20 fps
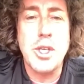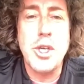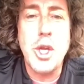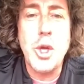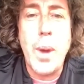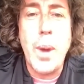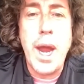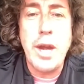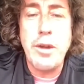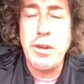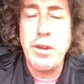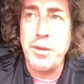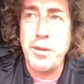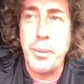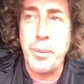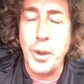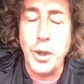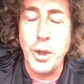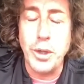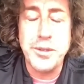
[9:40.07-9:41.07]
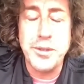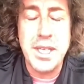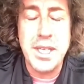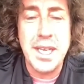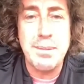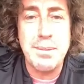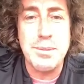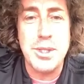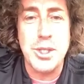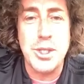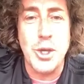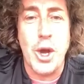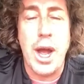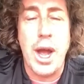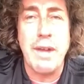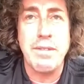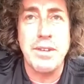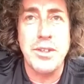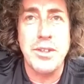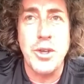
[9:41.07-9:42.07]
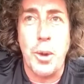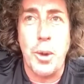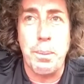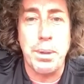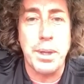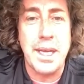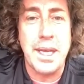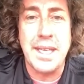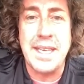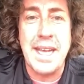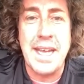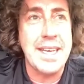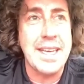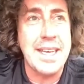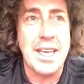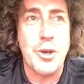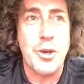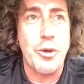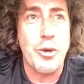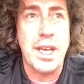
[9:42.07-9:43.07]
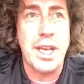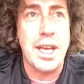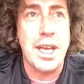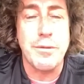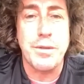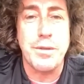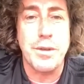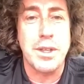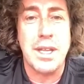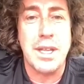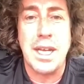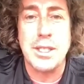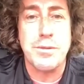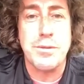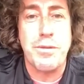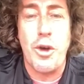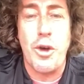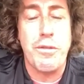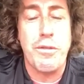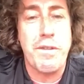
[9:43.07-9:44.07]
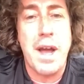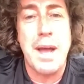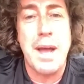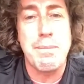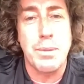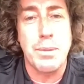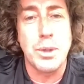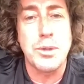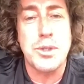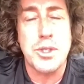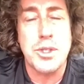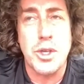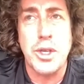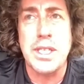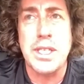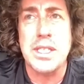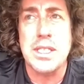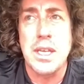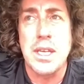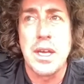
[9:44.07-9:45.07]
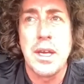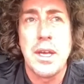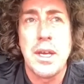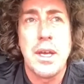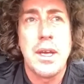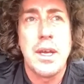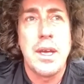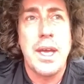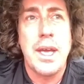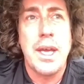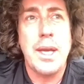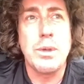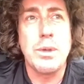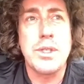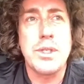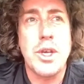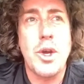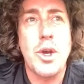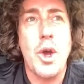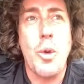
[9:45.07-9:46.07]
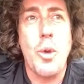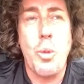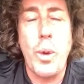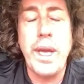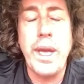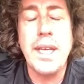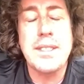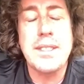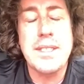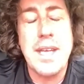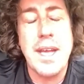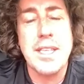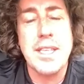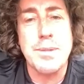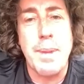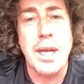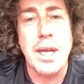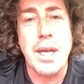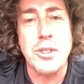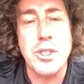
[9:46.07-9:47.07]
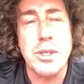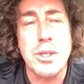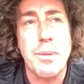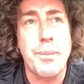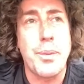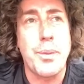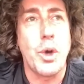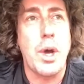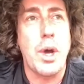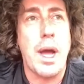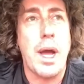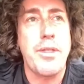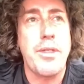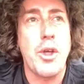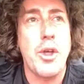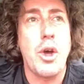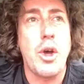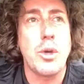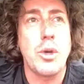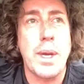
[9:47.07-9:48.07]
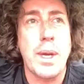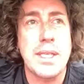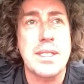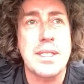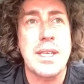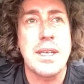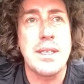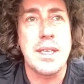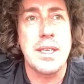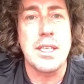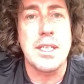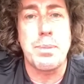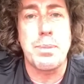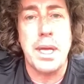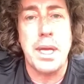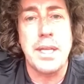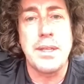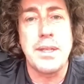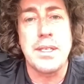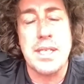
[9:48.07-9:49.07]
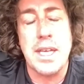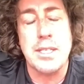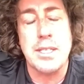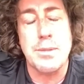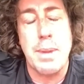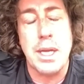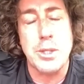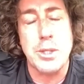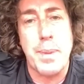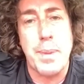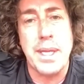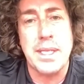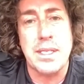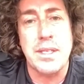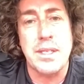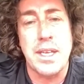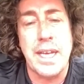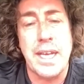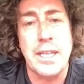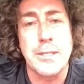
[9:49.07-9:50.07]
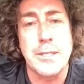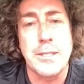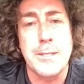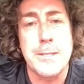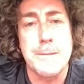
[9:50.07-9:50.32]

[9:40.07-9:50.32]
area for both teams, you know, having not played any cricket for the last 4 or 5 months. So it was a weird test match, but I thought West Indies played the test match better than England.